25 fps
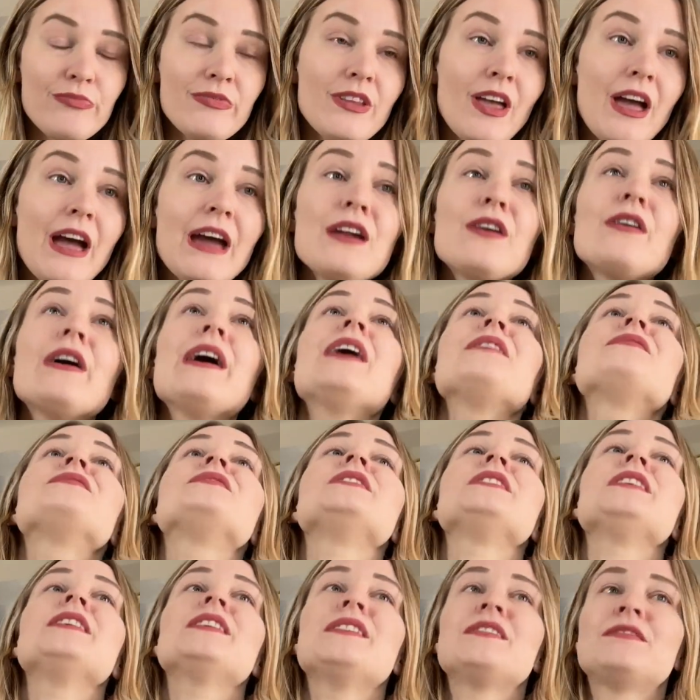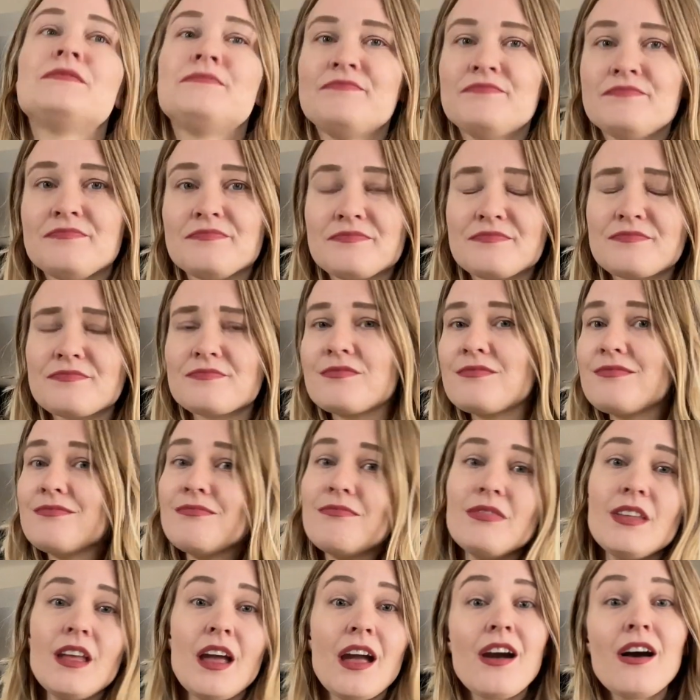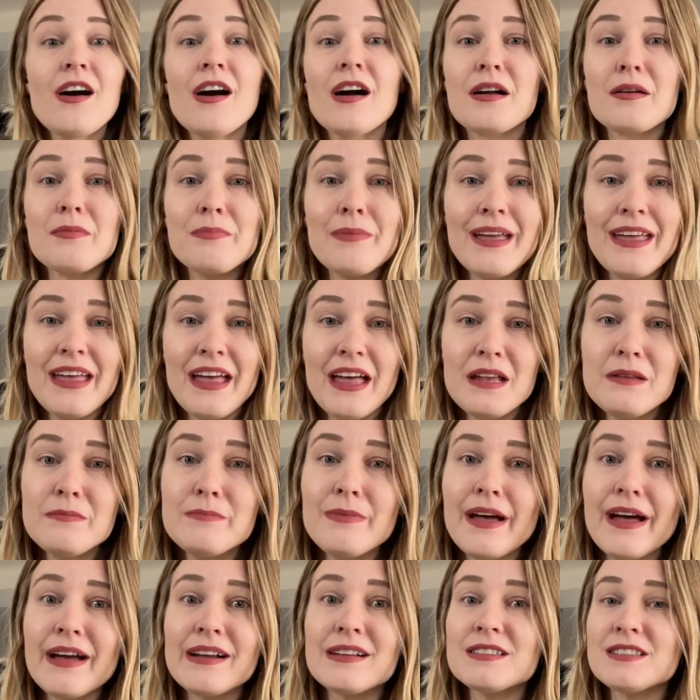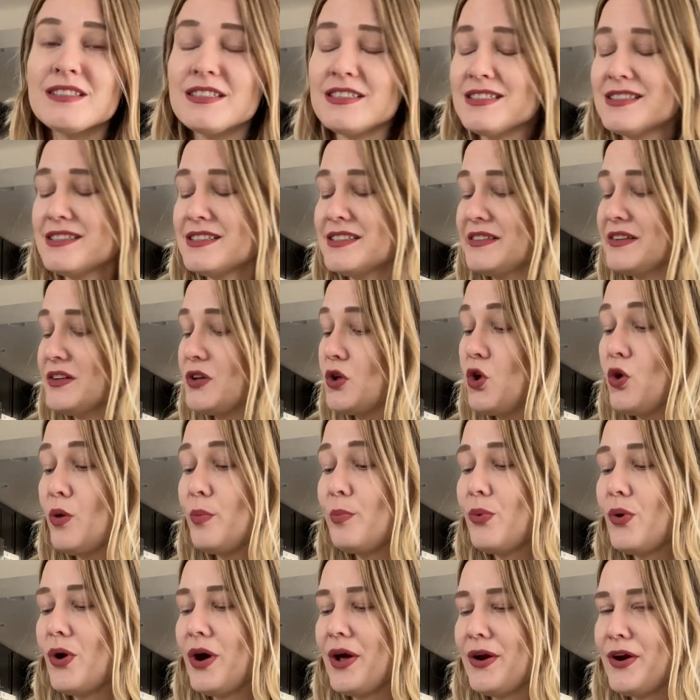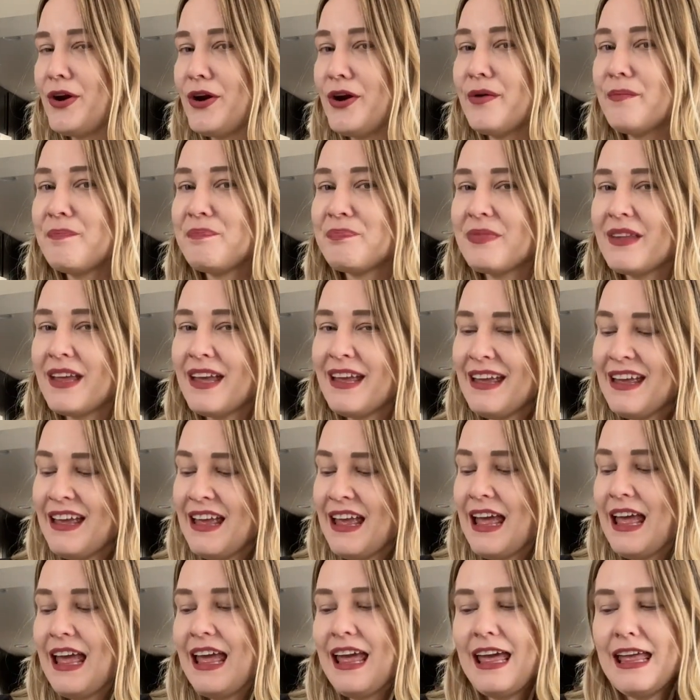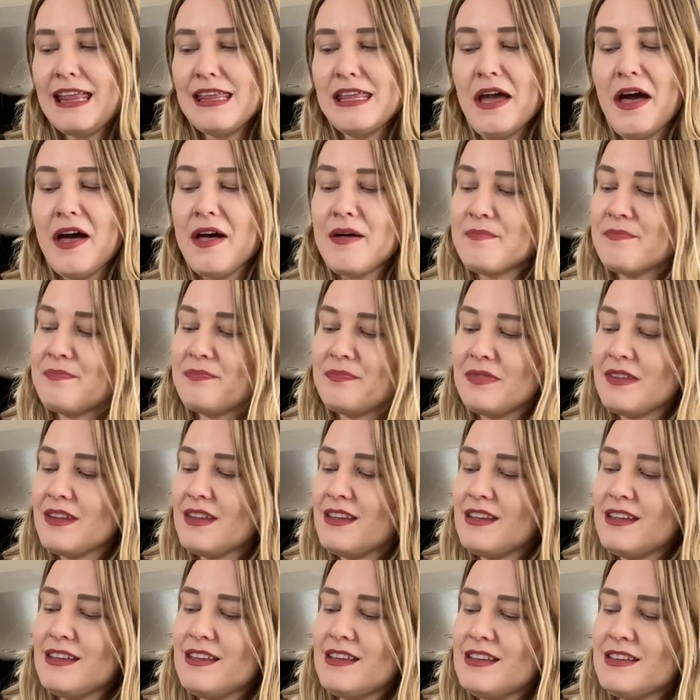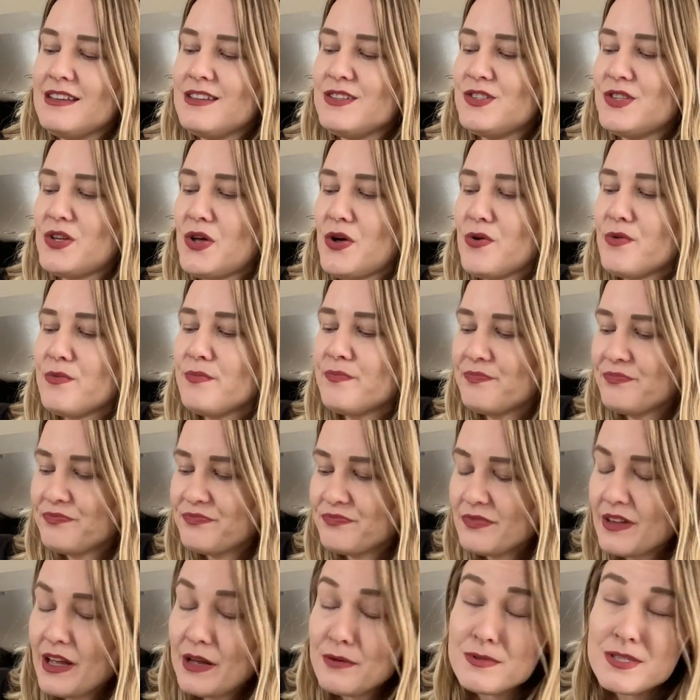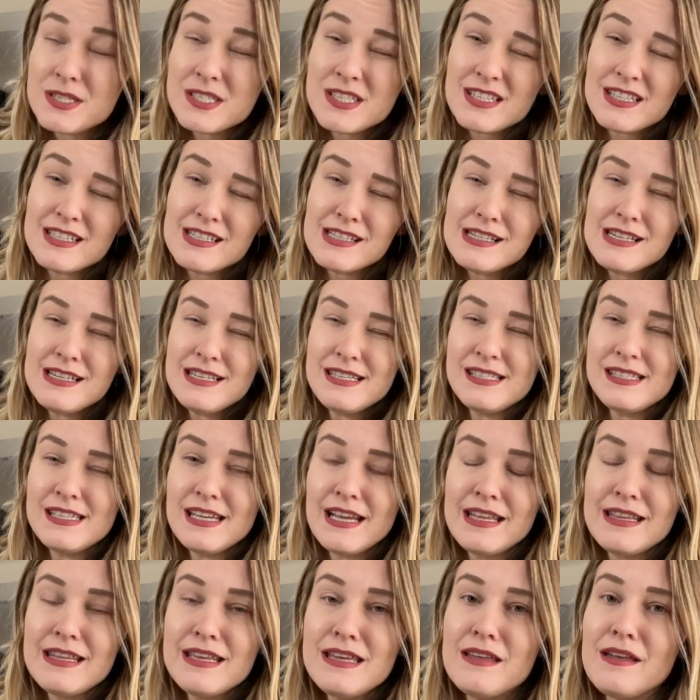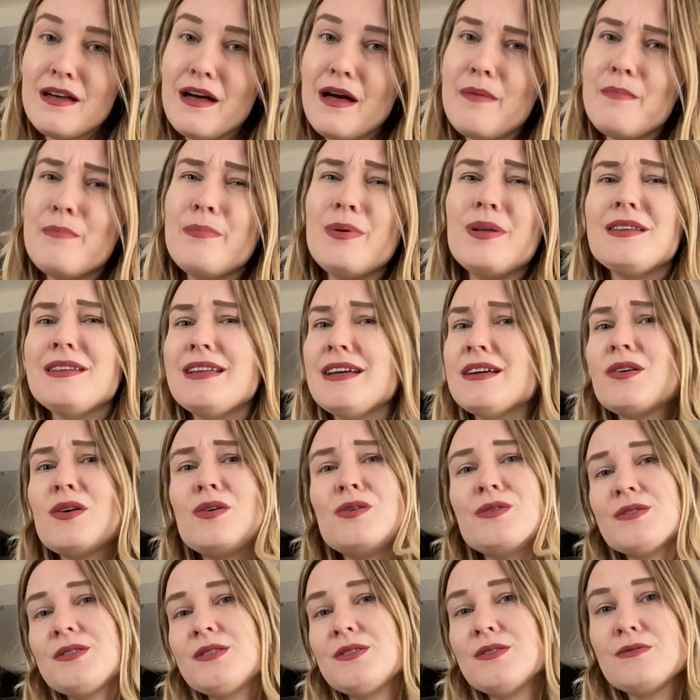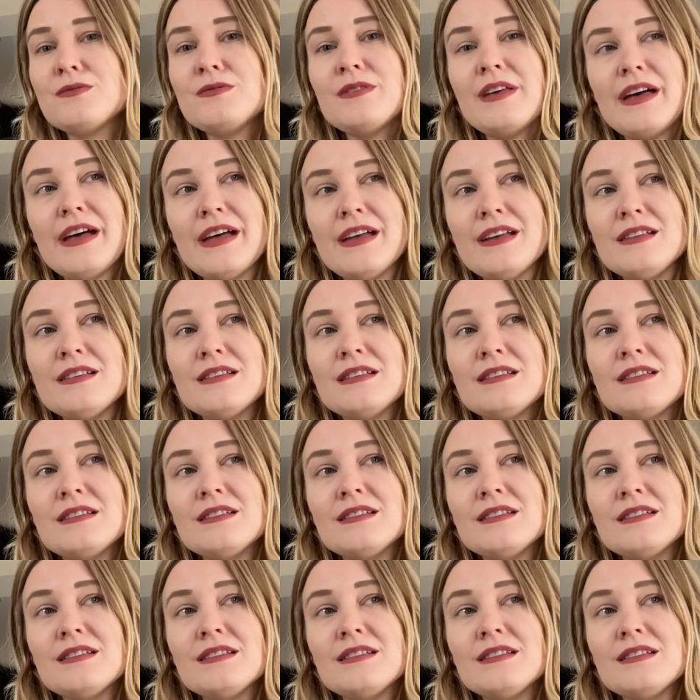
I don't have to cock my head back to gulp water. And yeah, so I was gonna get a Stanley cup, but like also that